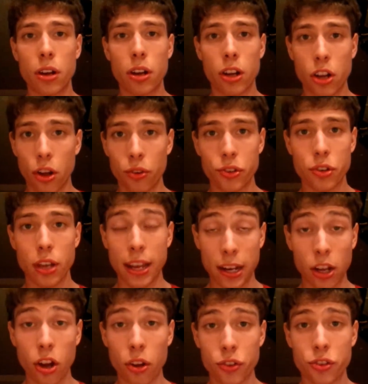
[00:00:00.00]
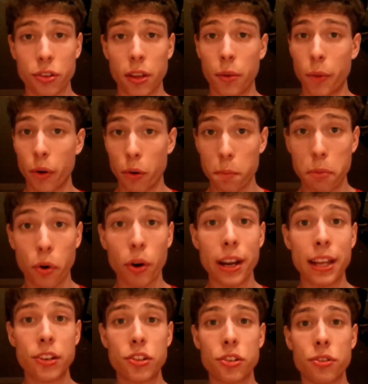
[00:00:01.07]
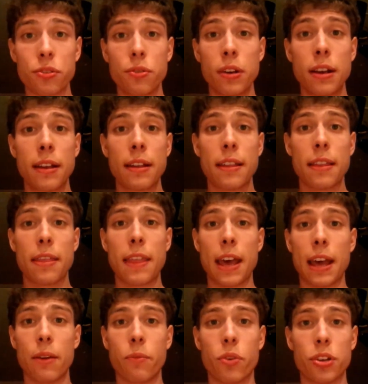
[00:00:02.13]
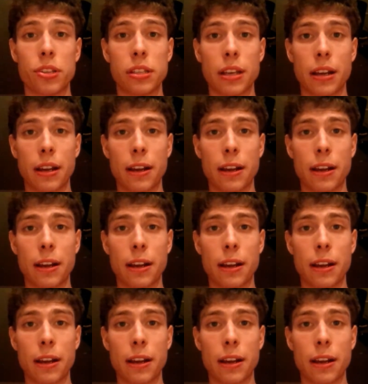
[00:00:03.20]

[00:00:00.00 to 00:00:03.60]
a culture that we were born into, that was